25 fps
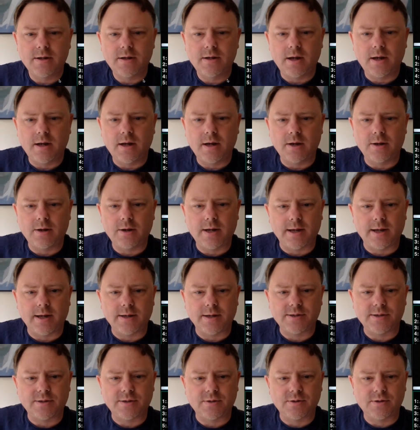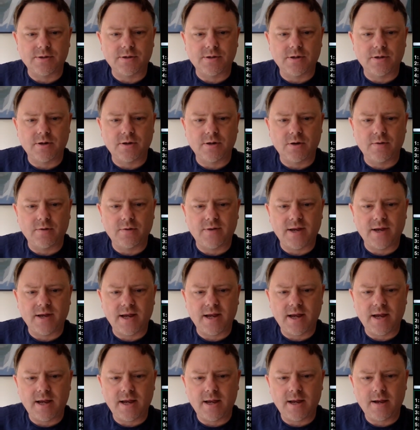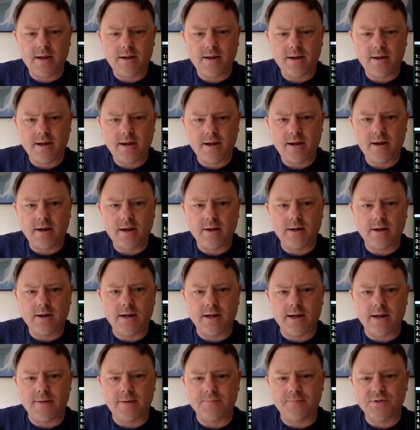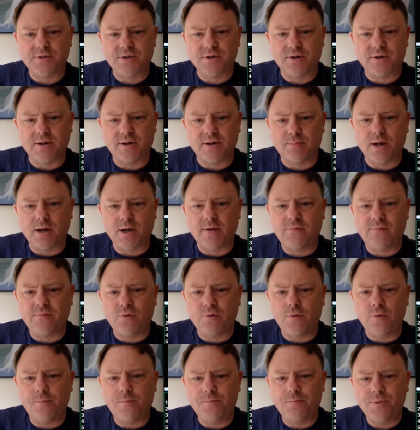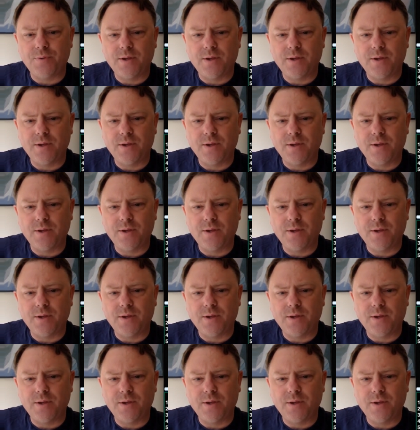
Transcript: Okay, so I'm just going to go over here. Okay, so you apply for